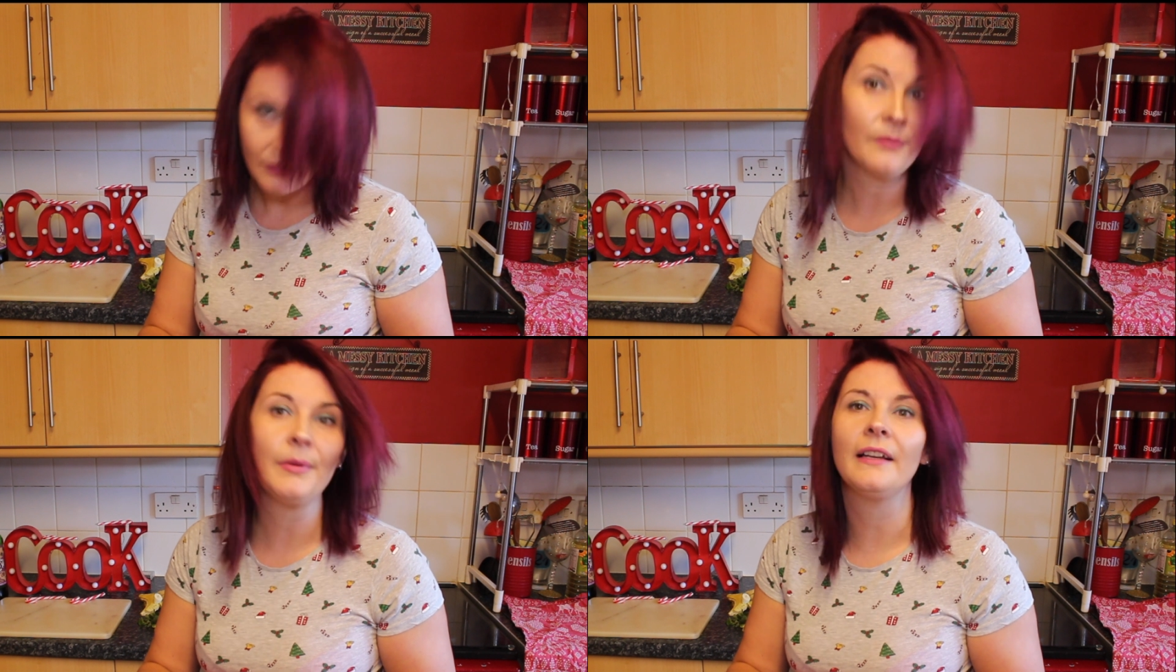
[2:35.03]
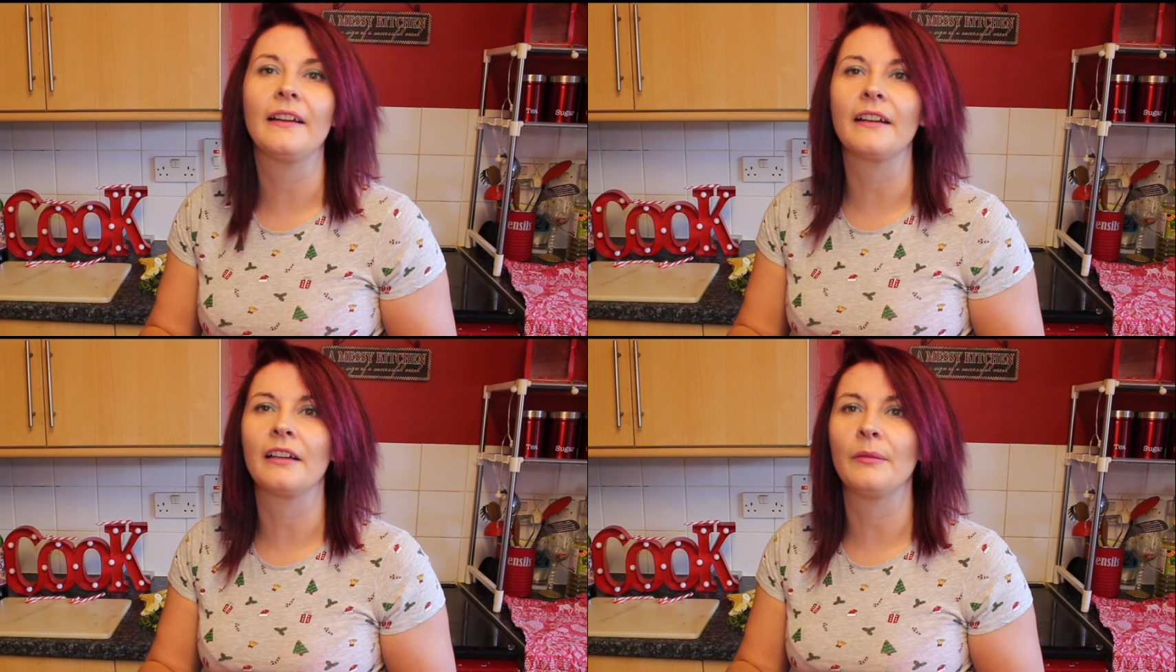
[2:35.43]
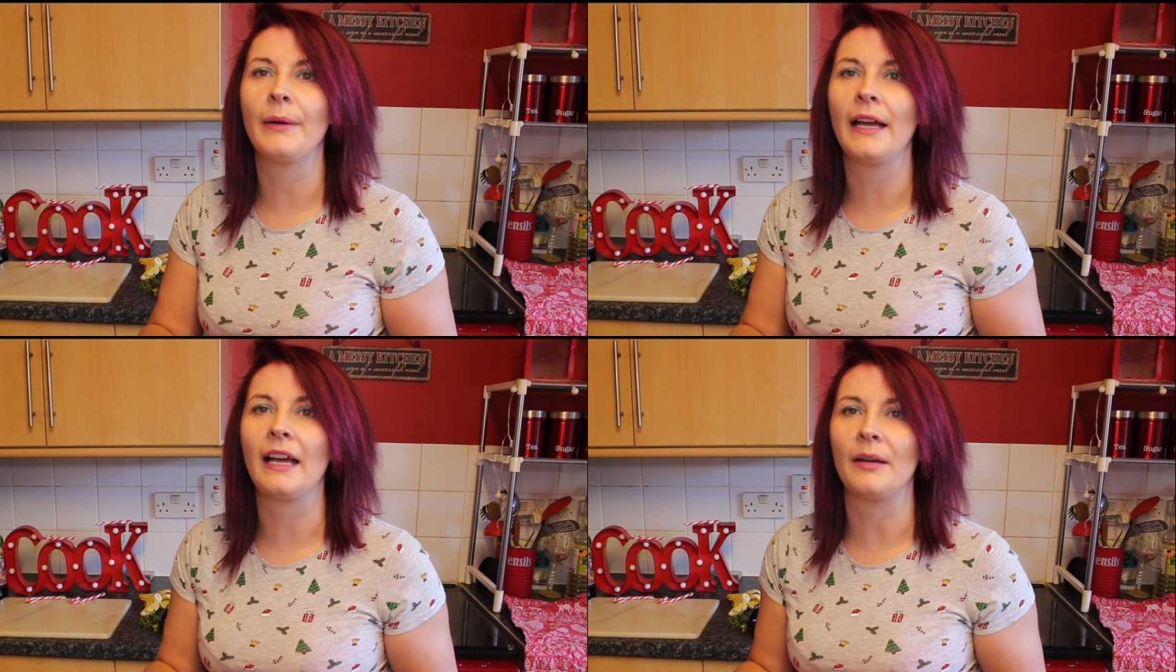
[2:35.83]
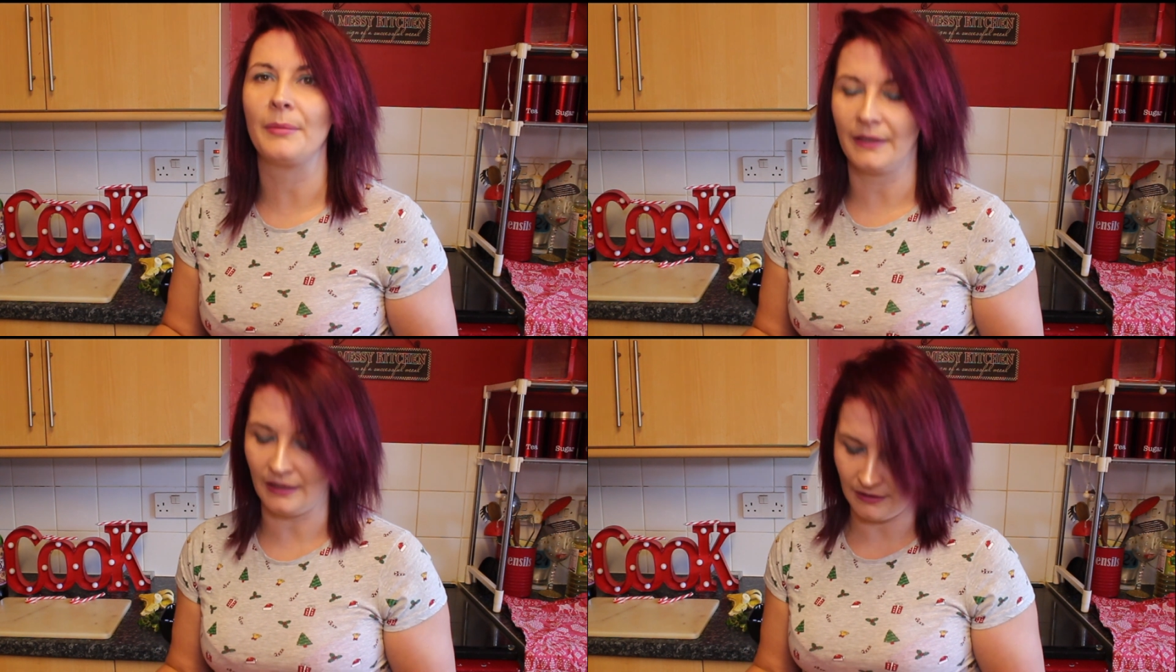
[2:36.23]
Do it a bit like a kebab,
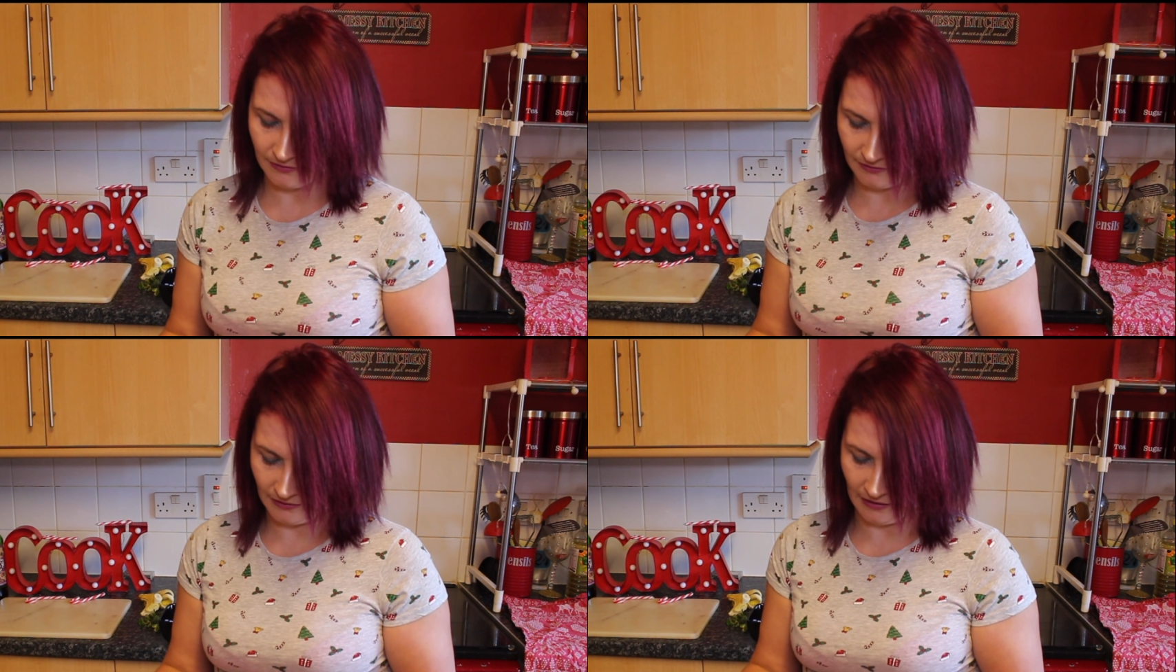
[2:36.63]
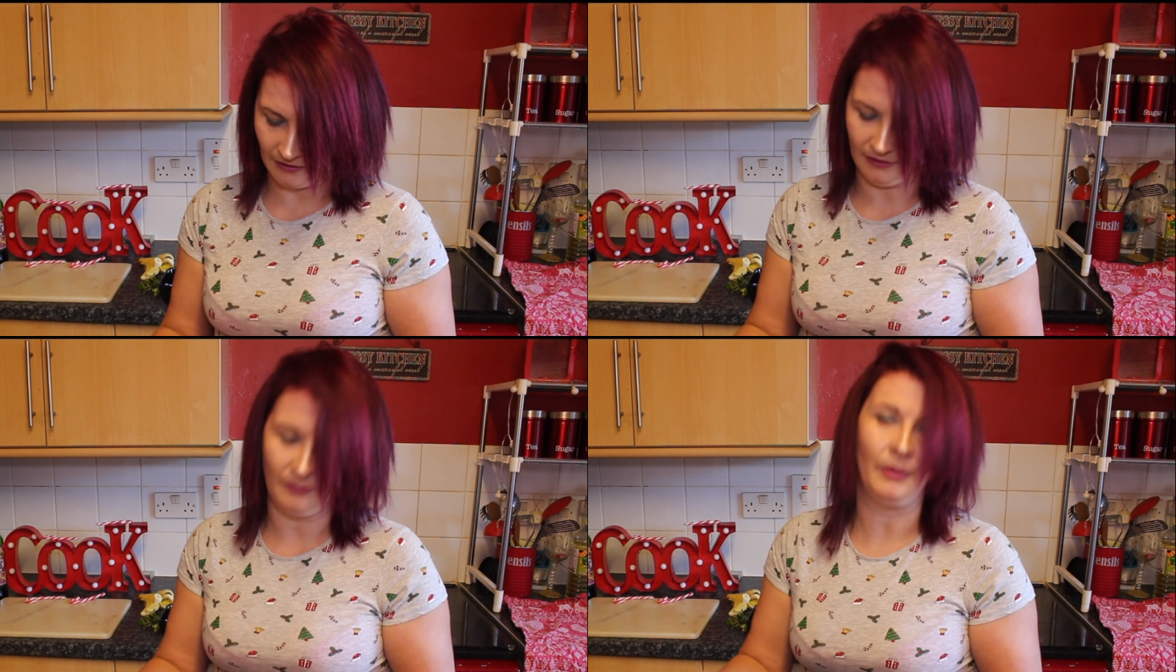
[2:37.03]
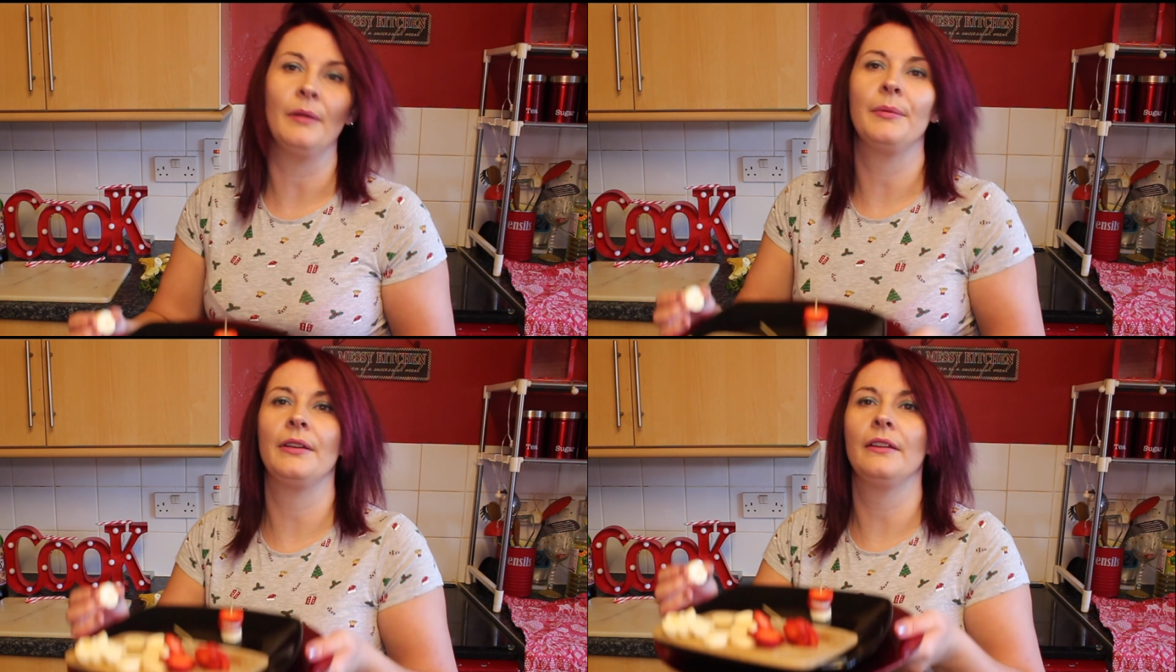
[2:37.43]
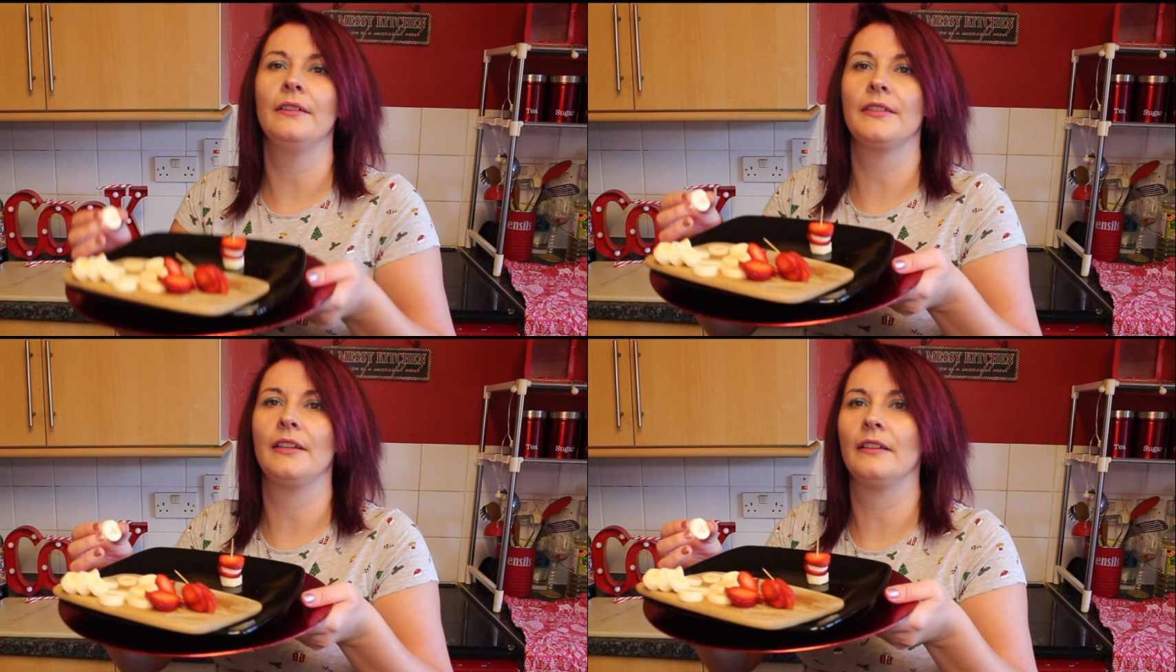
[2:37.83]
I guess, at a barbecue.
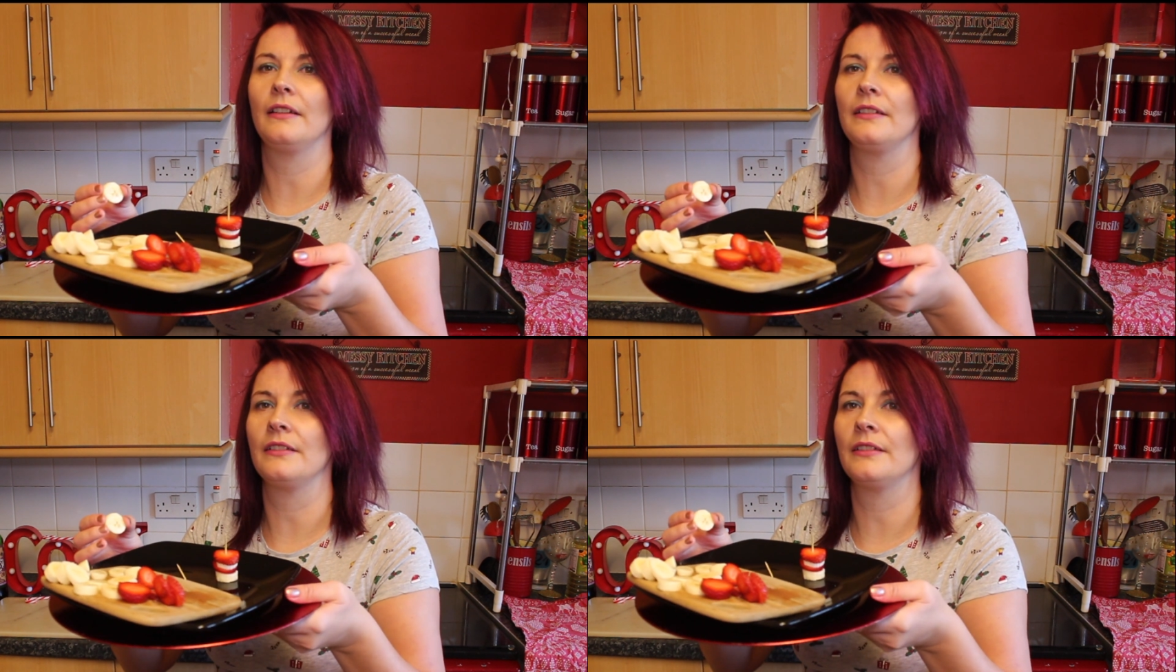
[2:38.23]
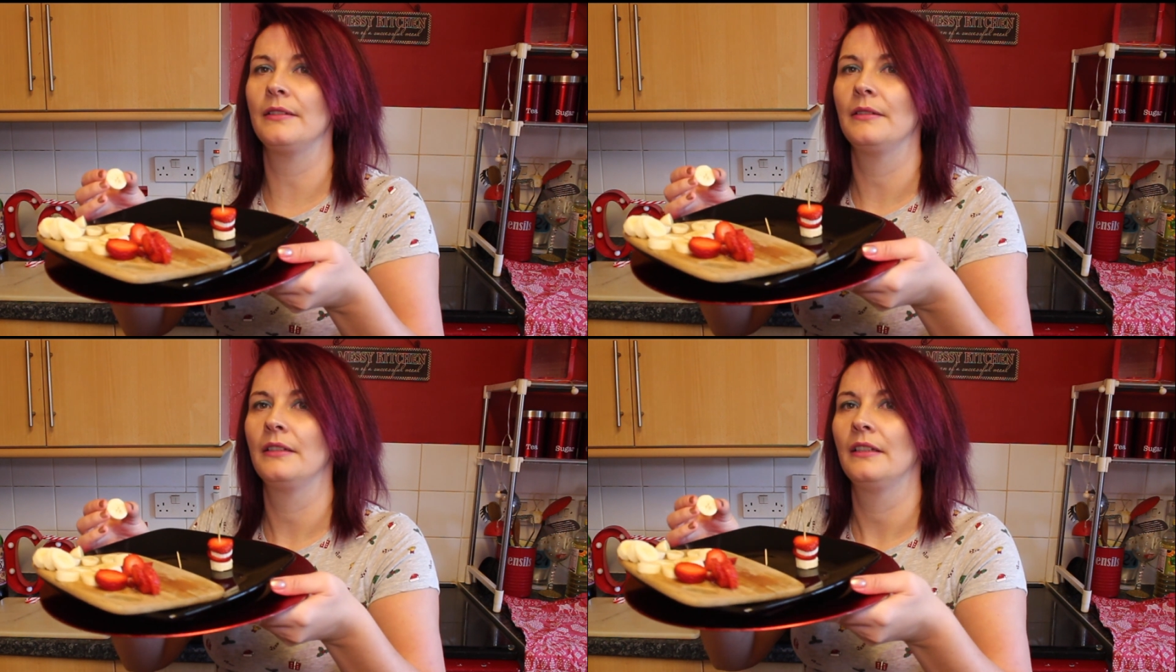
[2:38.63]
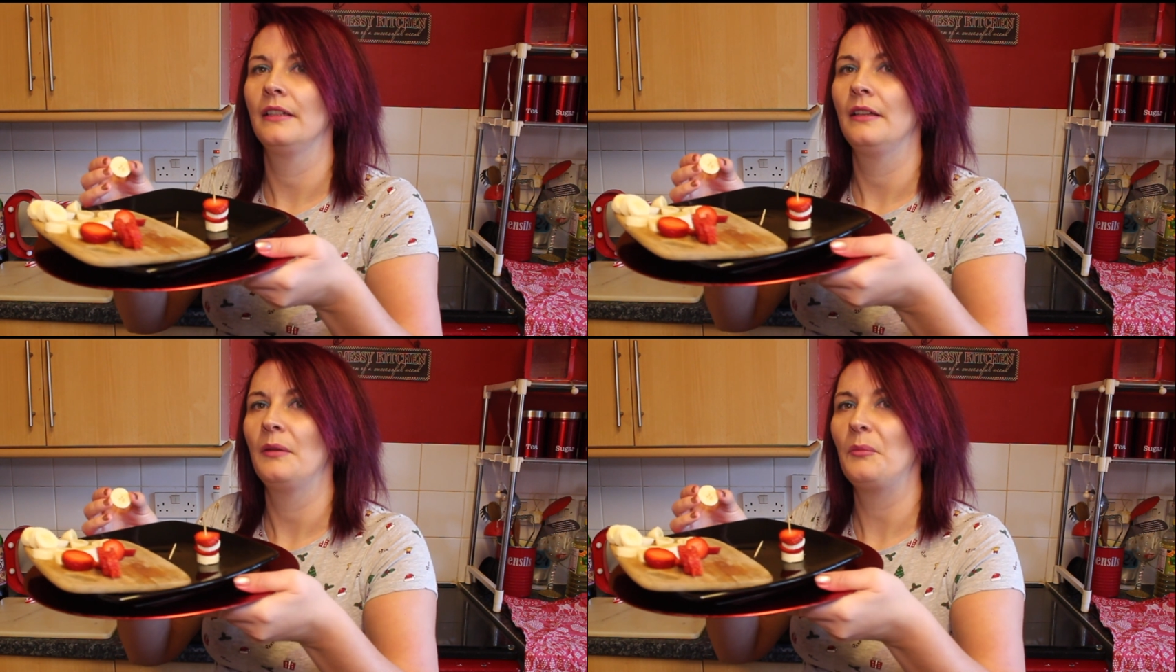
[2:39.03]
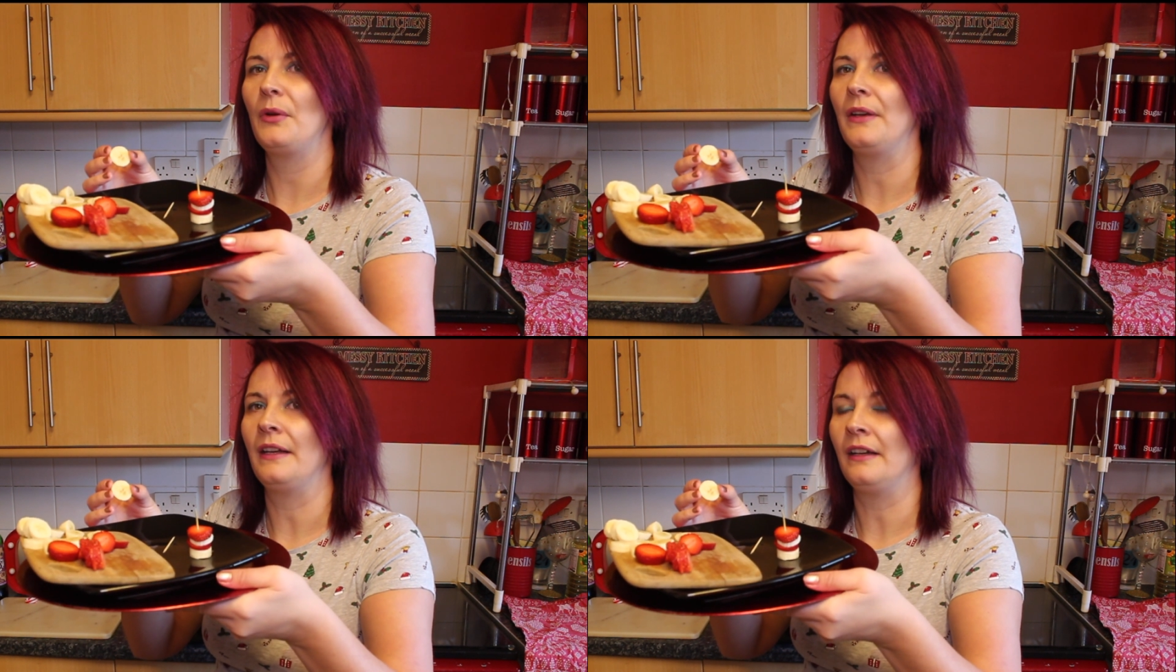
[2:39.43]
So you're like just
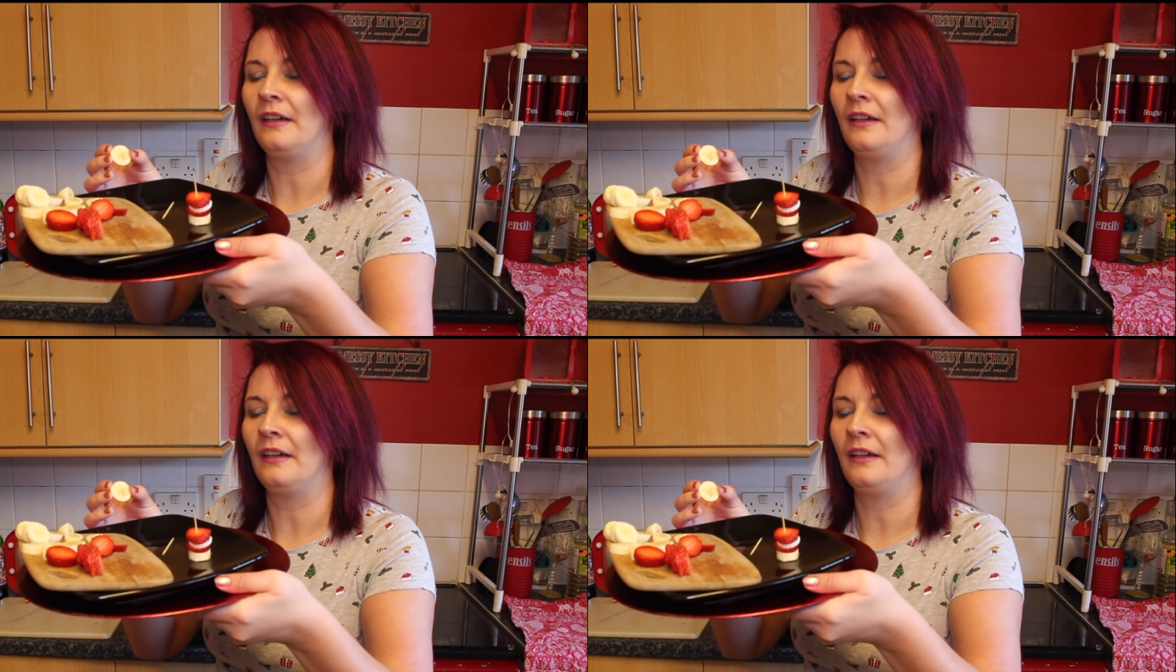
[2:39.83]
putting it